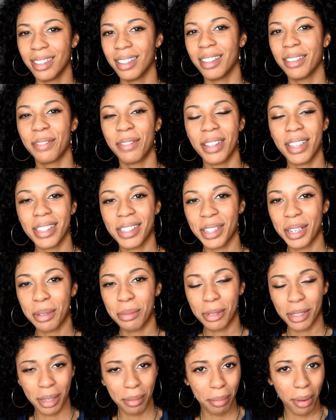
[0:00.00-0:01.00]
of these
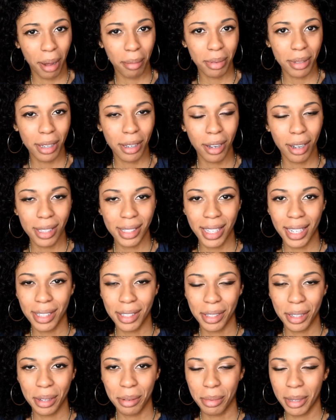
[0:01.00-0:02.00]
herbs can probably cause that
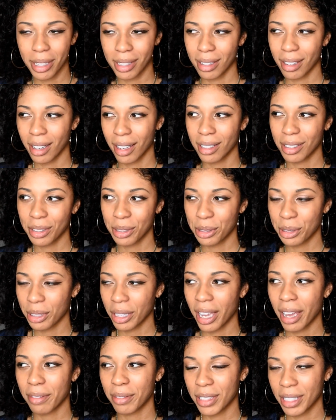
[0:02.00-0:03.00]
too, because I
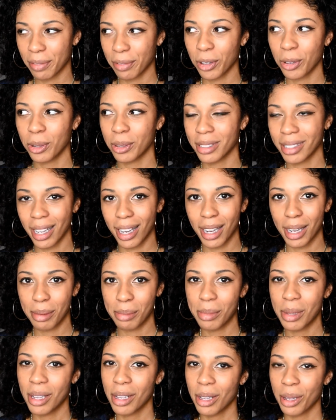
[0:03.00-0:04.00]
usually have a difficult
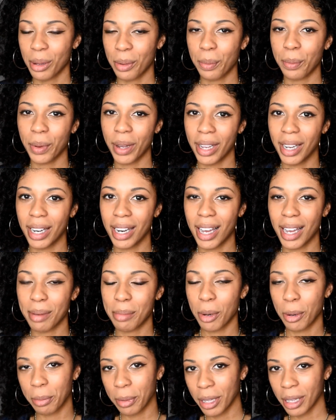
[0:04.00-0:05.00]
time when
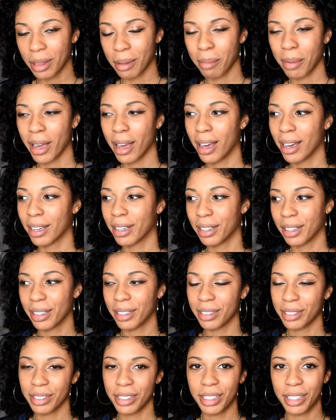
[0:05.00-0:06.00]
I'm opening the bag
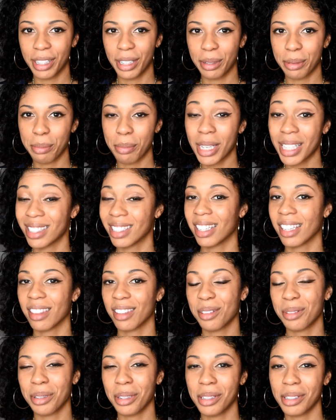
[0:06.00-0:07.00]
or, you know, mixing
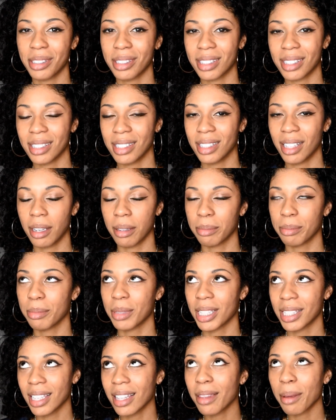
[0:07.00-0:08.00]
the oils and
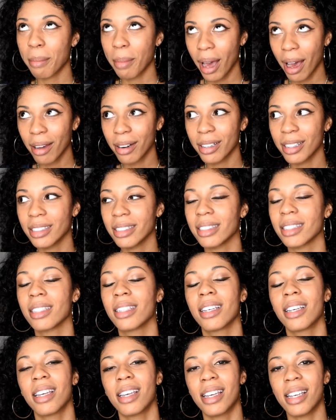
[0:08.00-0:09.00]
mixing the powders
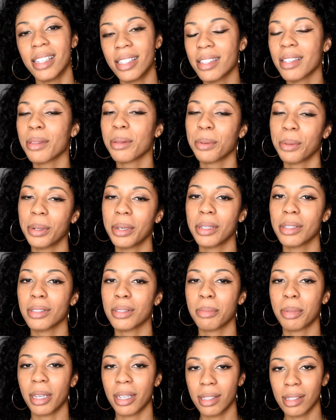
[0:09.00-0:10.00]
into the
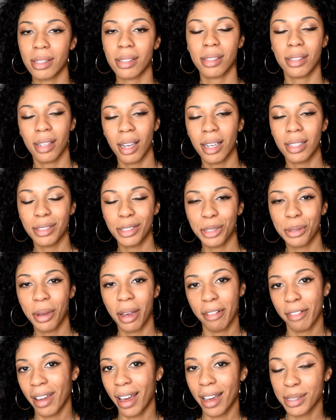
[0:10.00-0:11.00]
oils, because I do
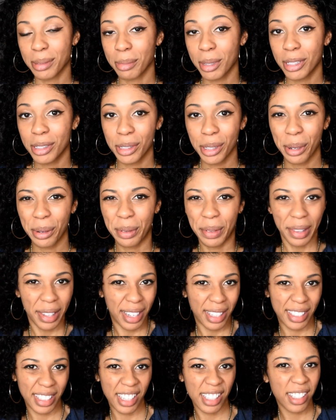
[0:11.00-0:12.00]
have asthma, so
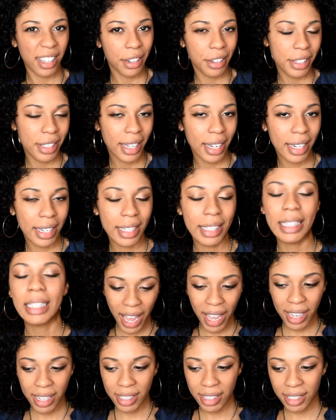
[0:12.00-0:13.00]
that does irritate it.
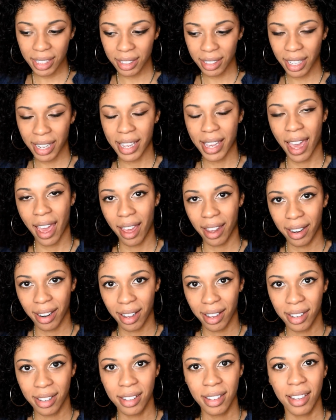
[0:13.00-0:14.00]
And like
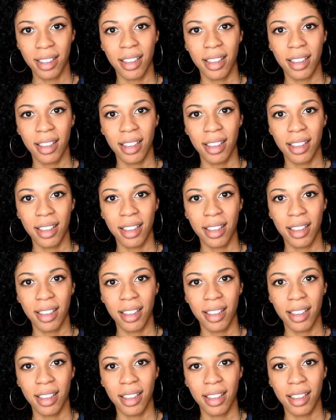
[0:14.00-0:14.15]
henna,